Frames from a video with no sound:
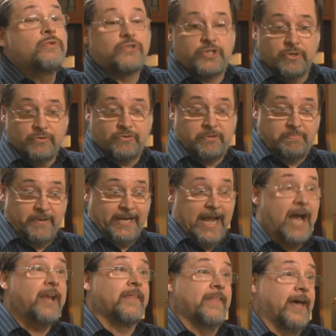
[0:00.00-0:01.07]
you choose to pick
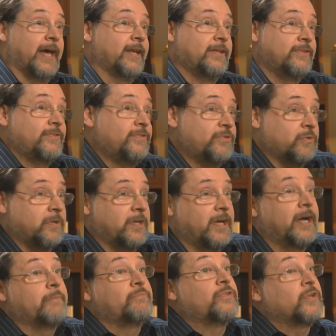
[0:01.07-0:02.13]
out of that is sort
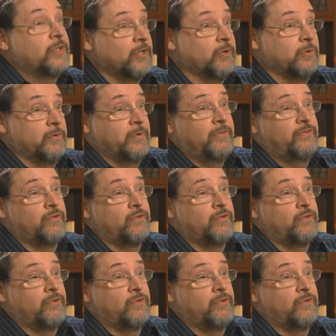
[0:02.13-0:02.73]
of up to you.